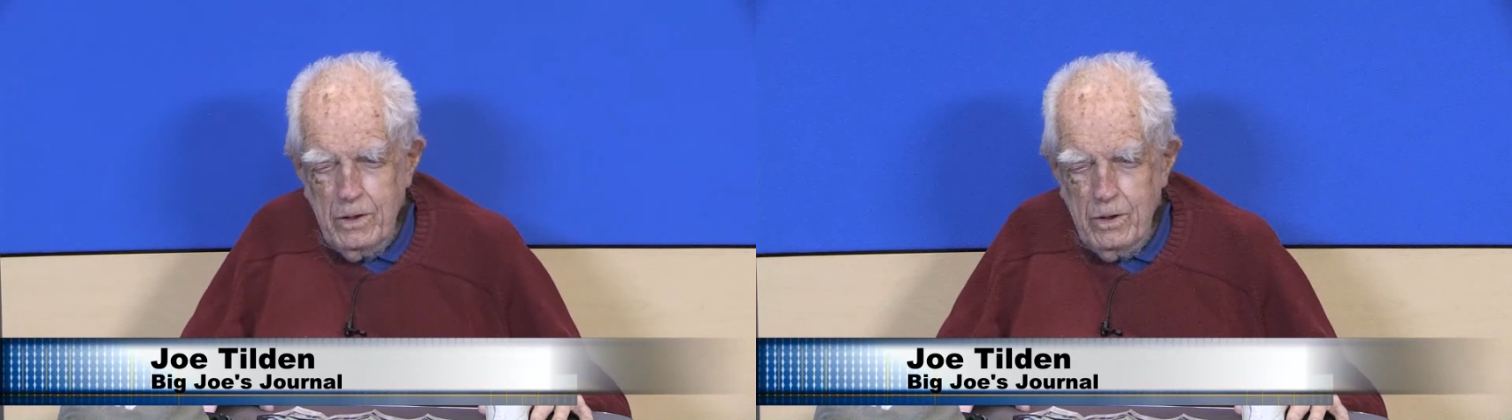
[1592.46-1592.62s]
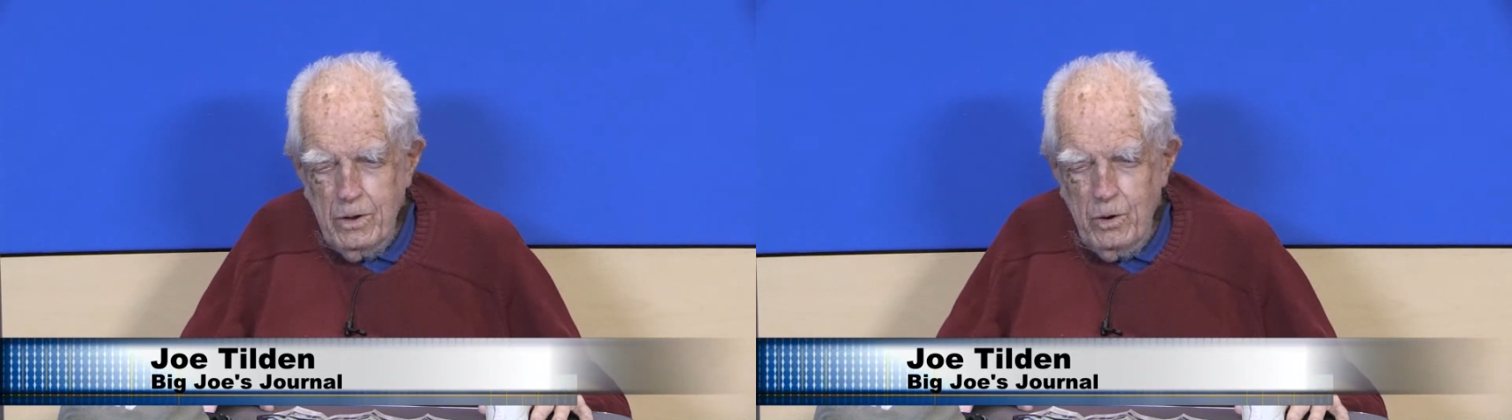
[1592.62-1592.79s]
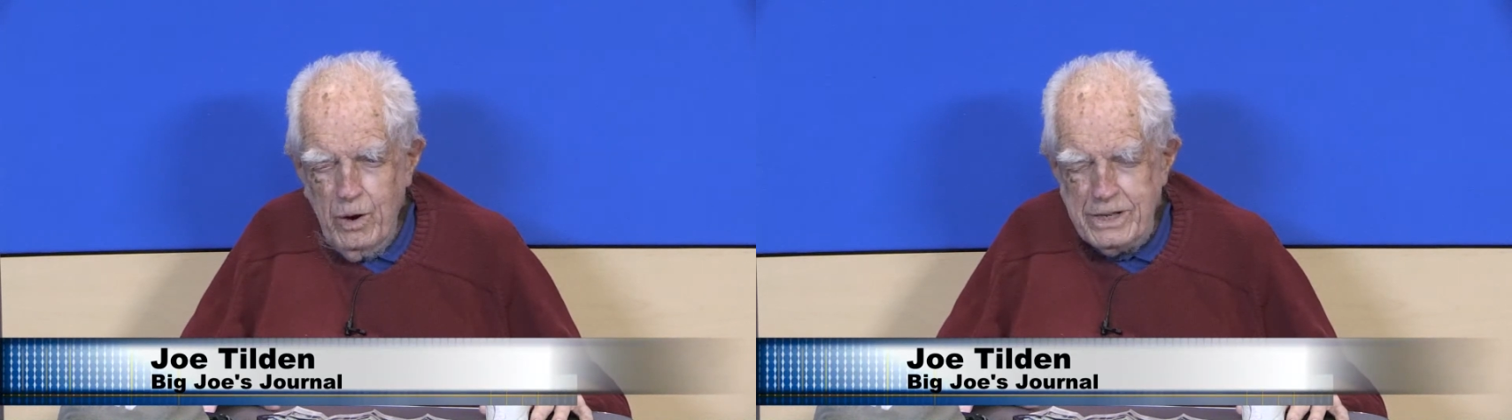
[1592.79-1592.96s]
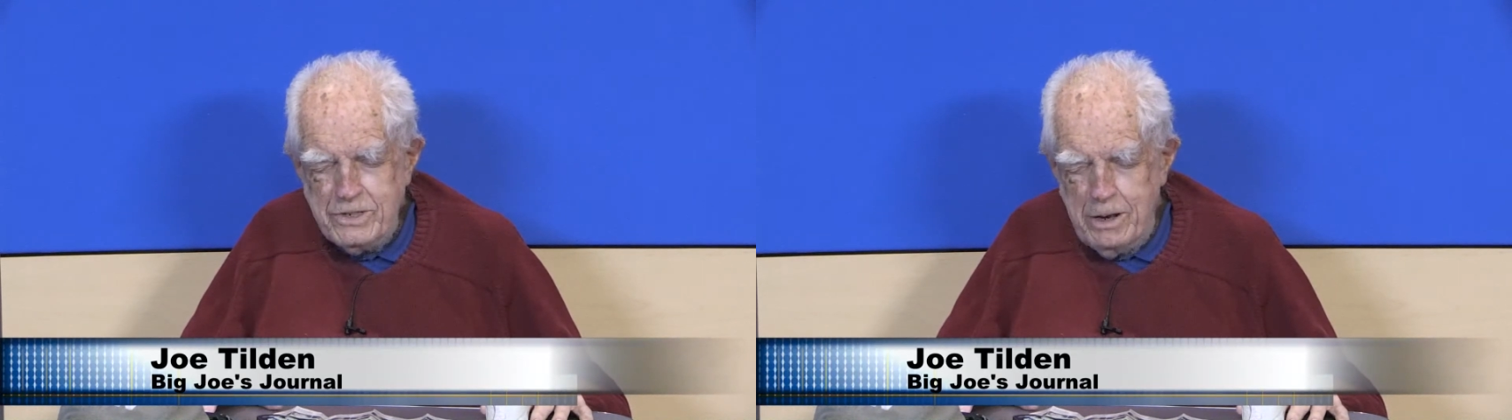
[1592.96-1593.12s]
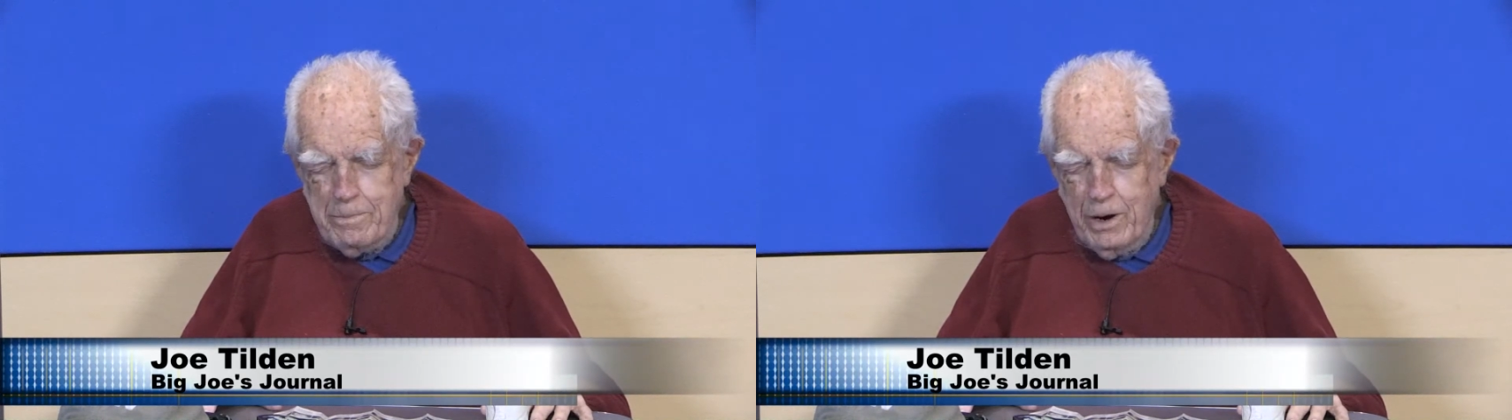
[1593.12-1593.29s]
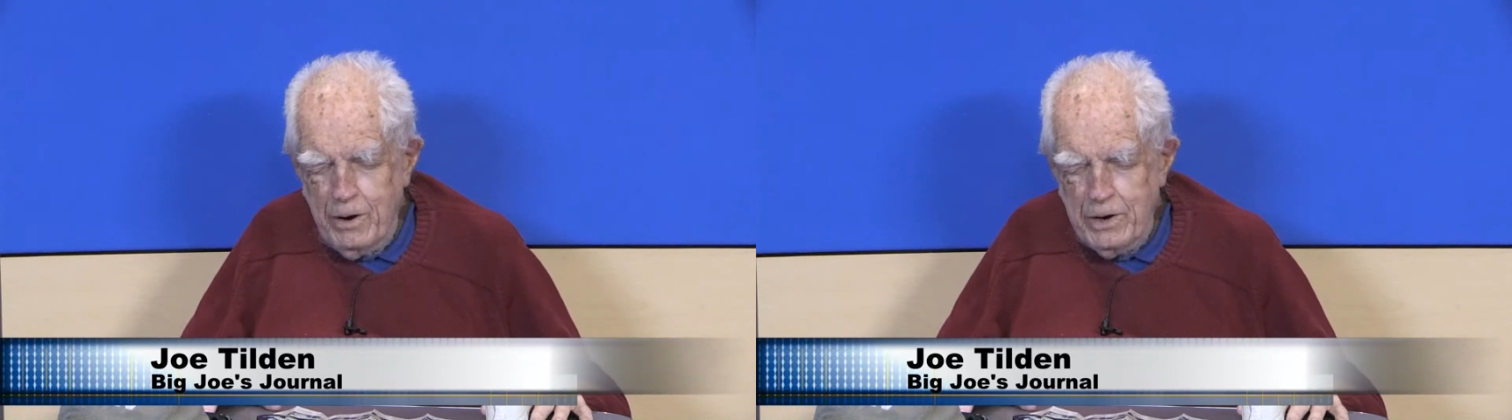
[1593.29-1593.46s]
who had
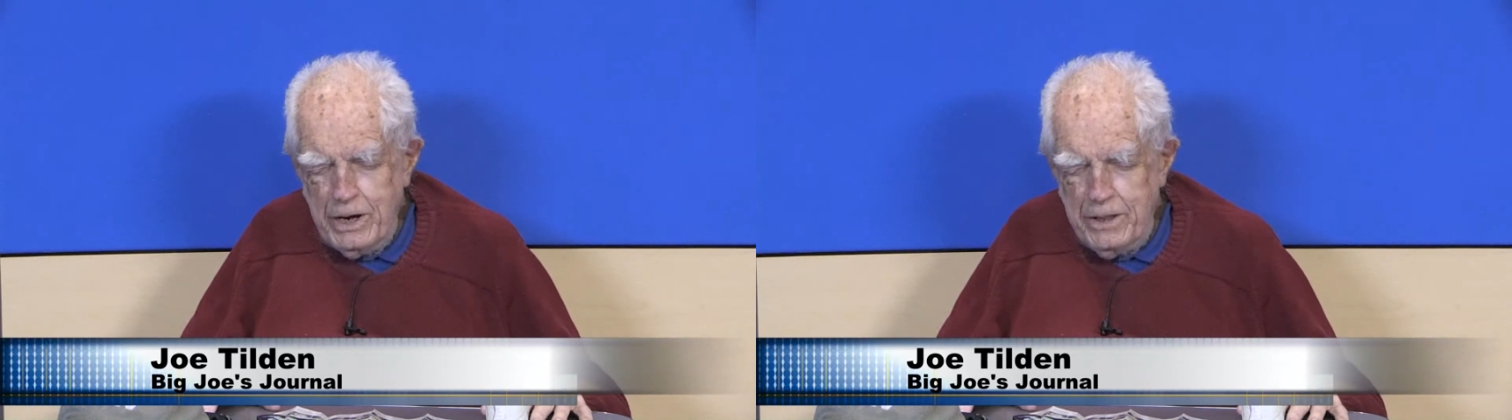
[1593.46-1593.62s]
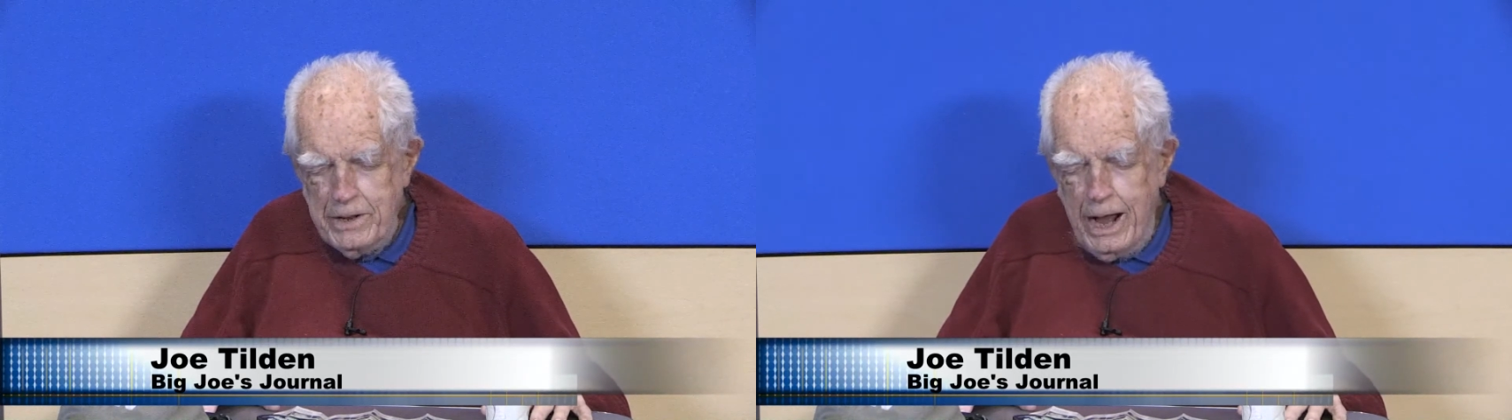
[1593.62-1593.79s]
somehow or another